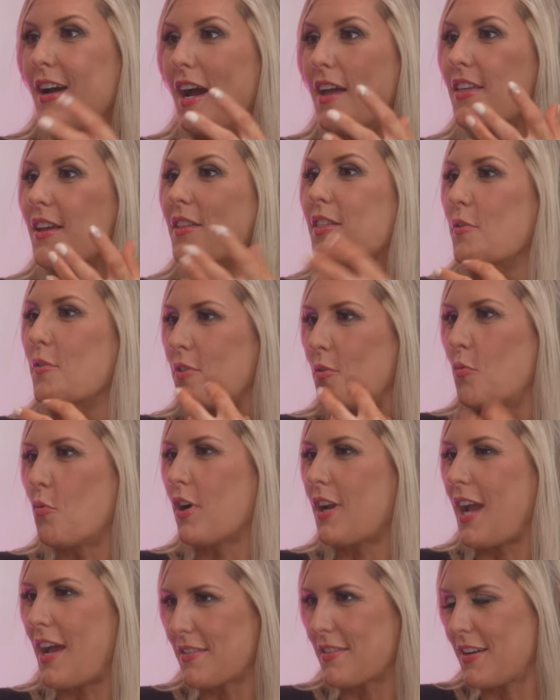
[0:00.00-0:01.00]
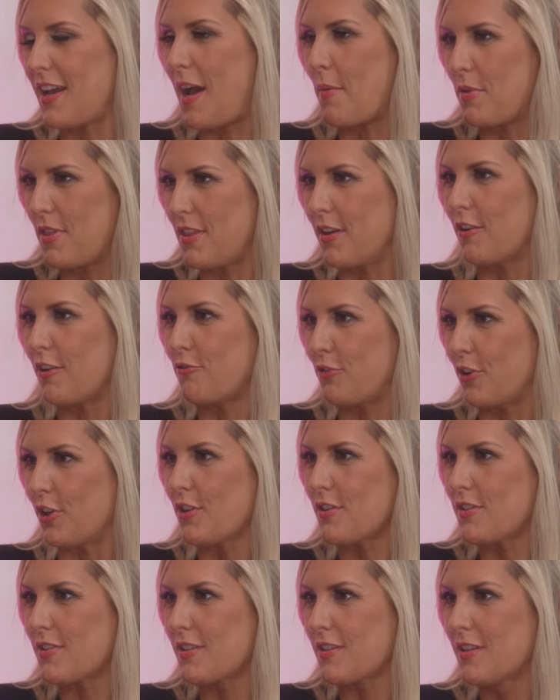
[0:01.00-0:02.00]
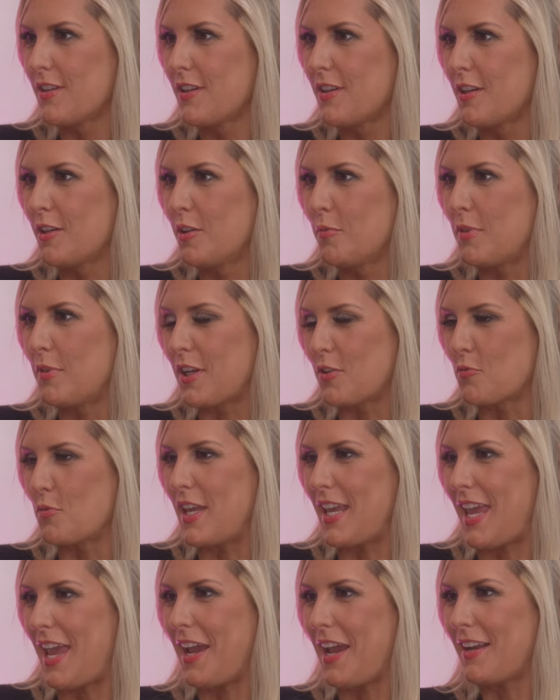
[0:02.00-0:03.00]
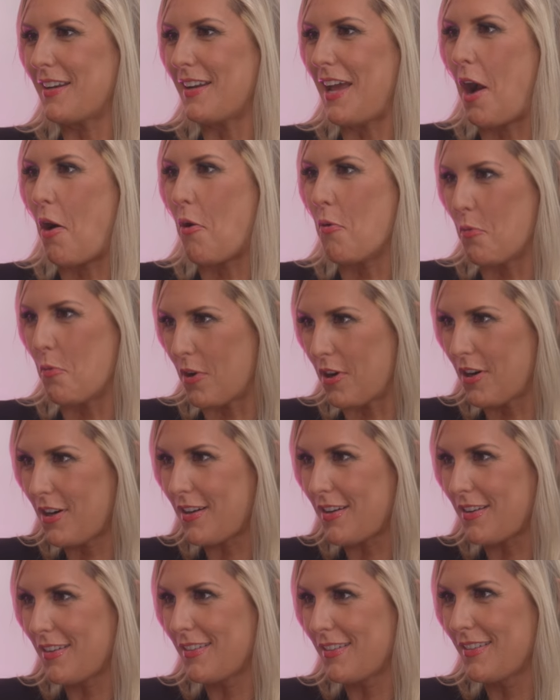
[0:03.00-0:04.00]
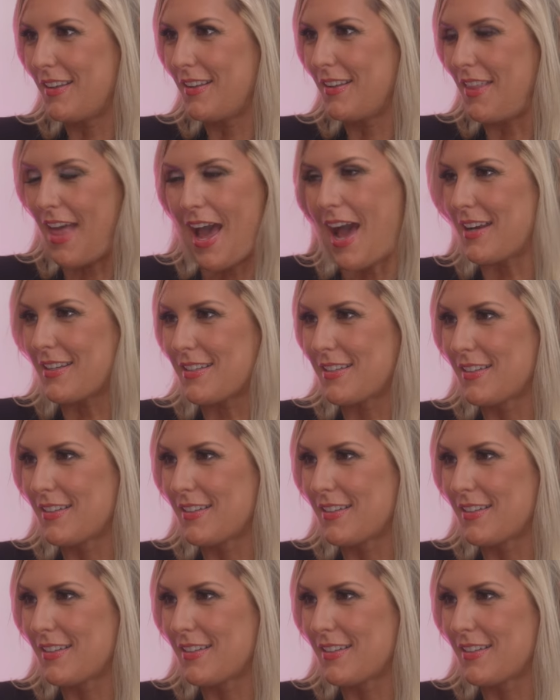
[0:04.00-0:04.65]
I think that the work has to happen there first, because we can't outwork that.